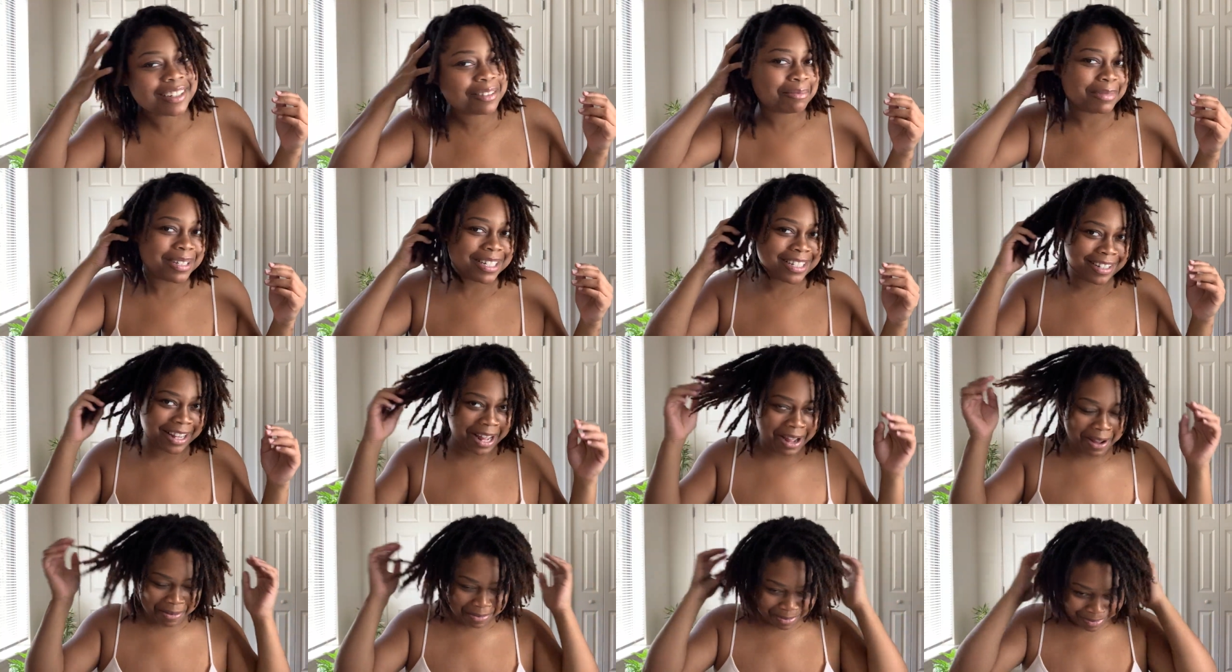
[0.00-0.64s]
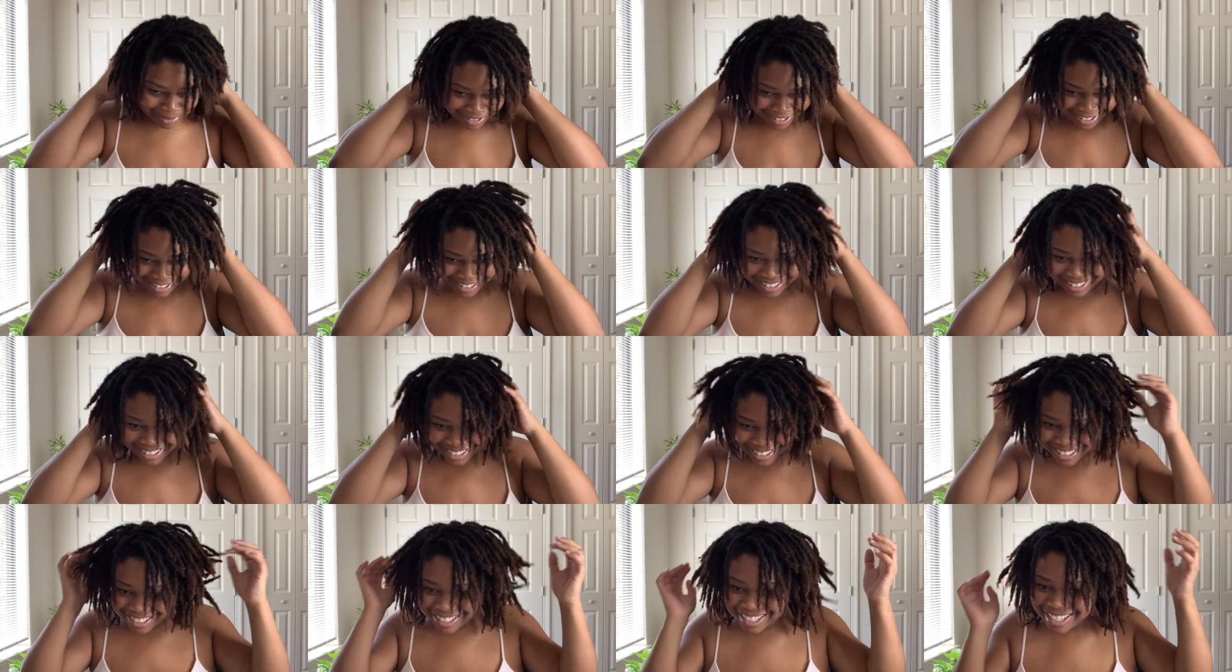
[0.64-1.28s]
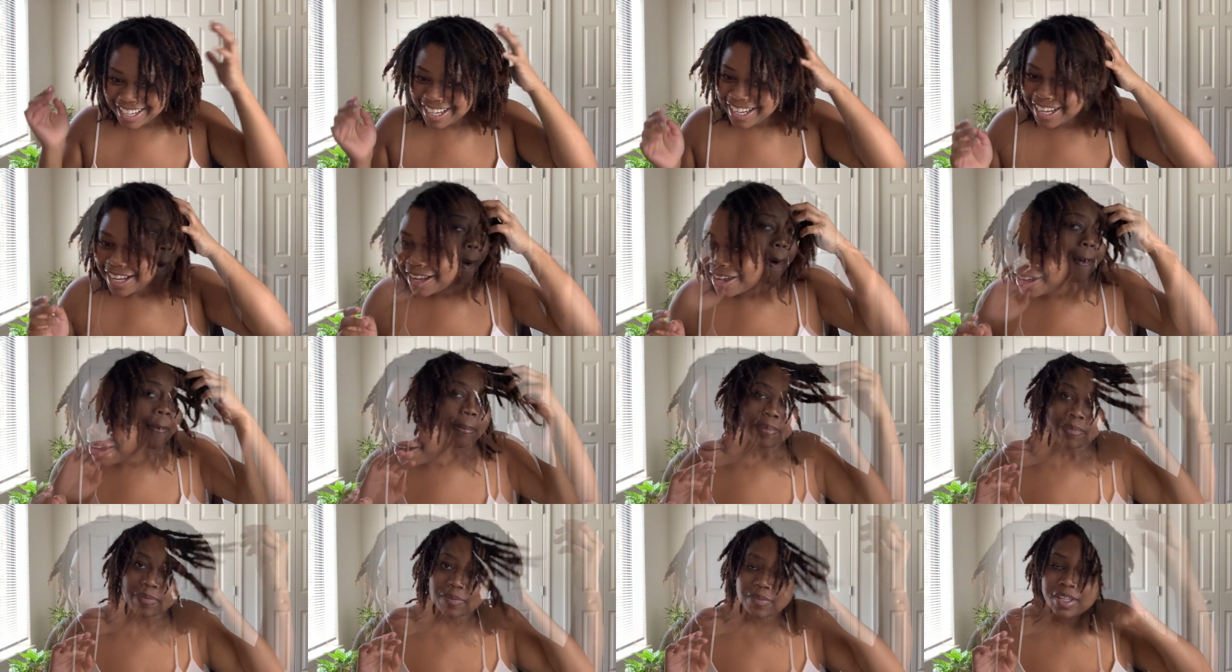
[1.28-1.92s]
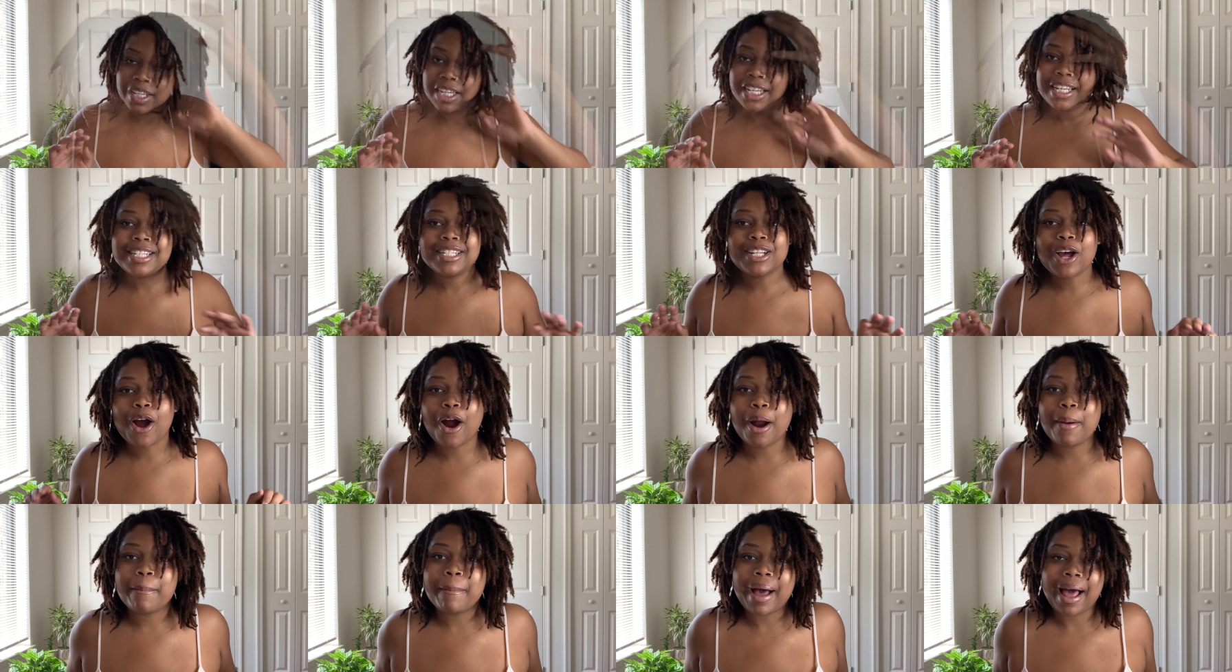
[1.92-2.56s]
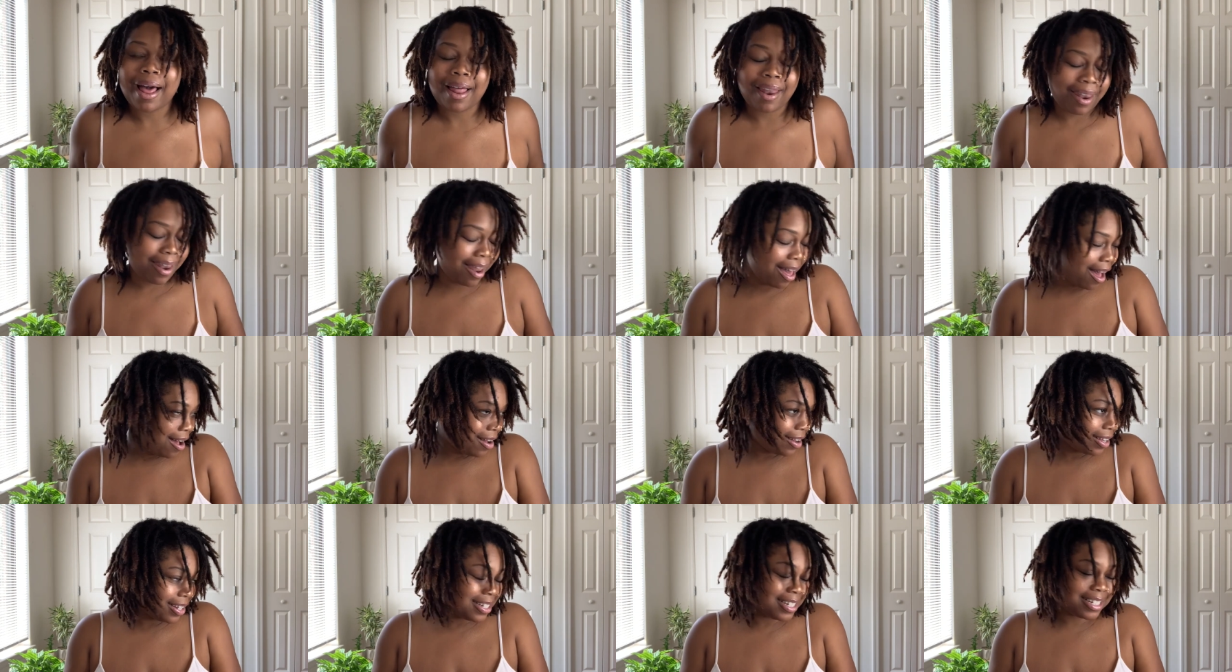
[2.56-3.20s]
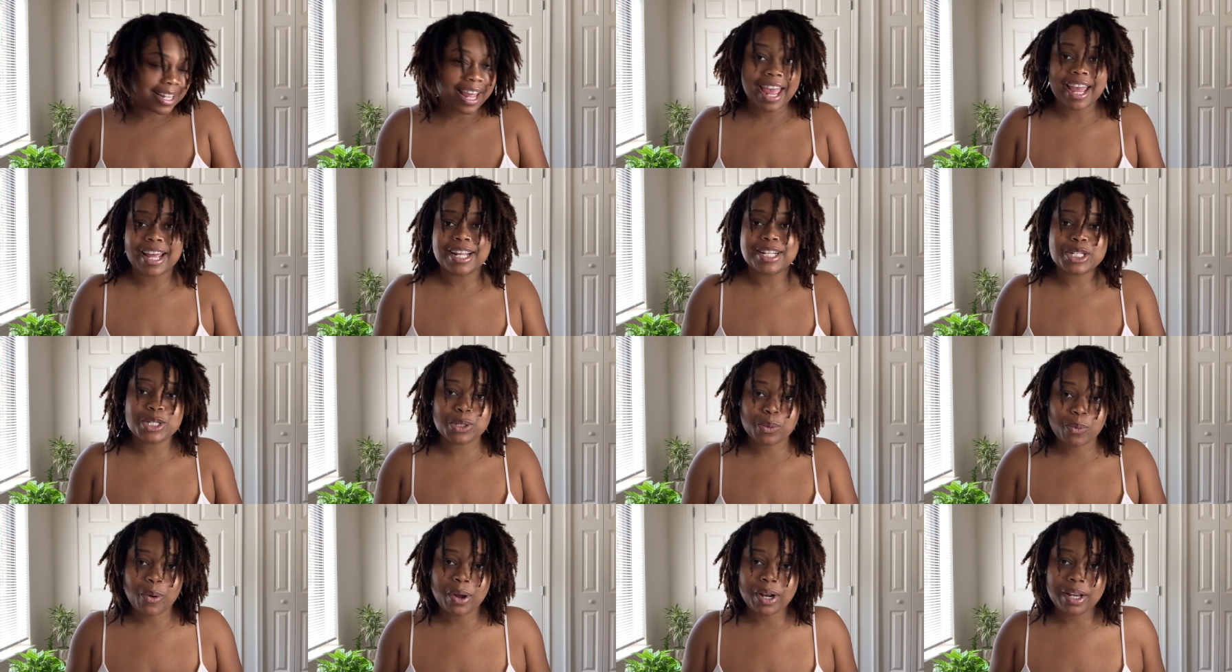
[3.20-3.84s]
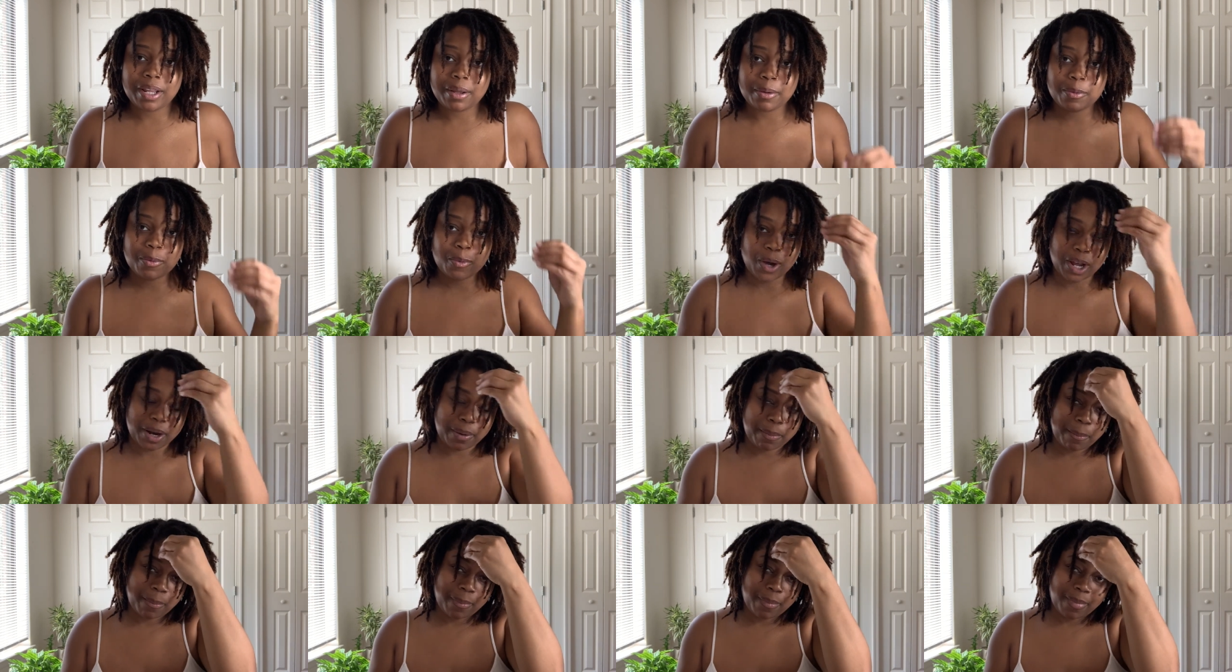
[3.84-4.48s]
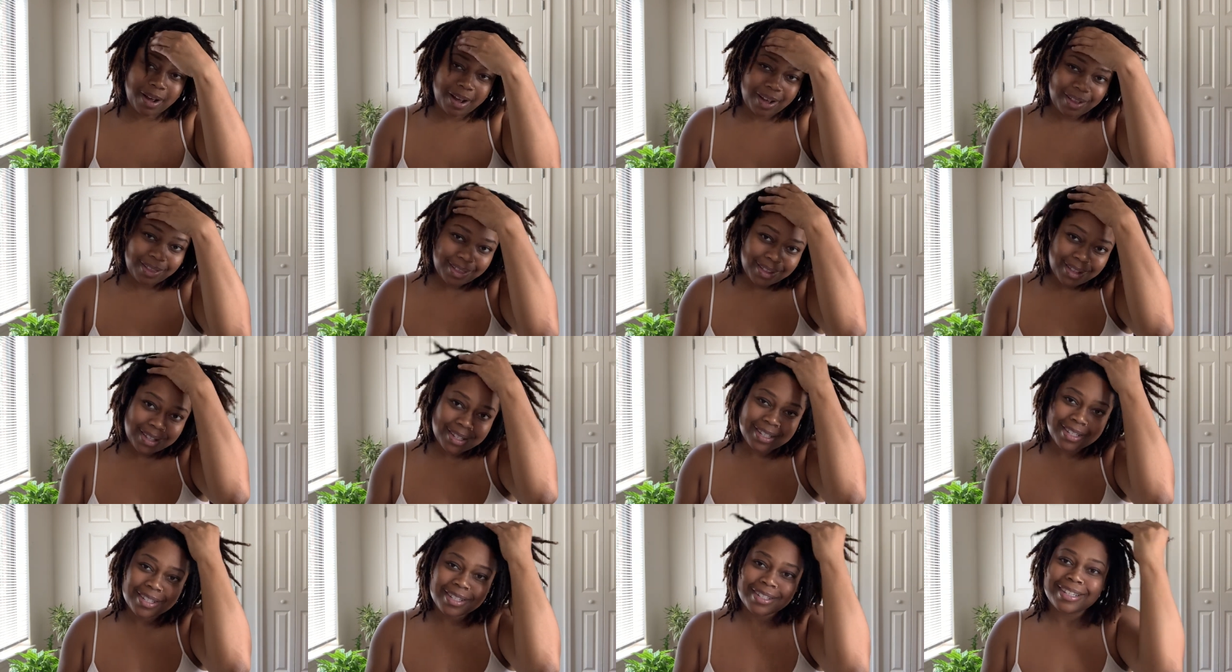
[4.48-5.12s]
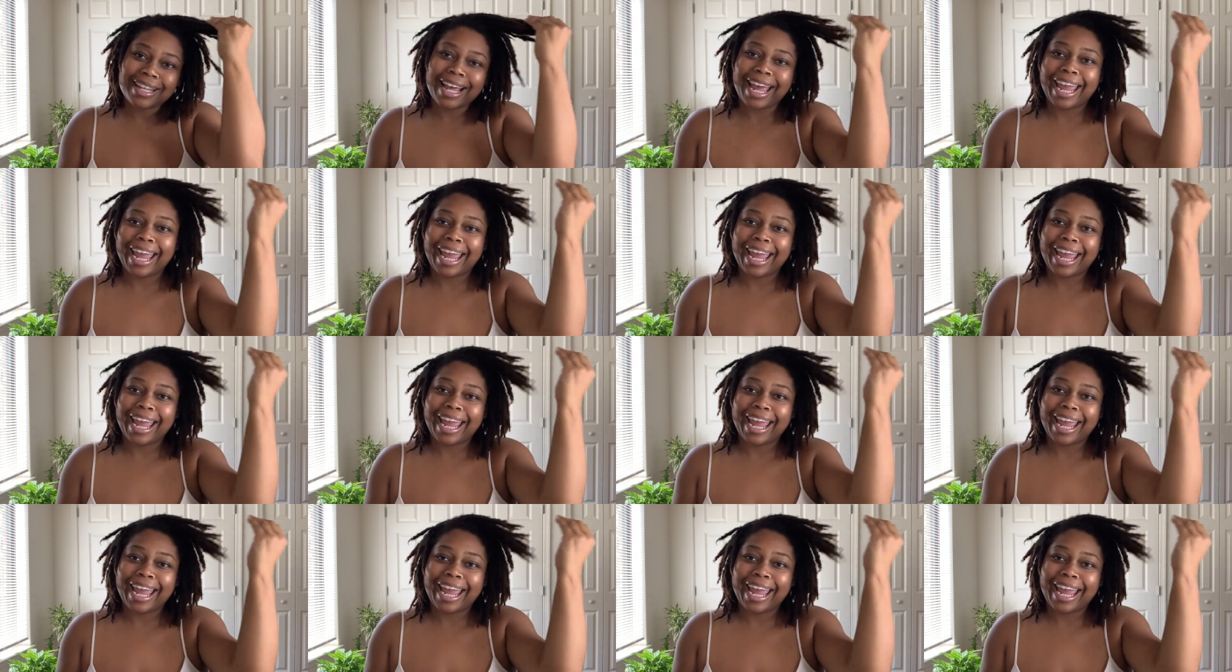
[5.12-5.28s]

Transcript: Stop. These are my locks at twenty-one months.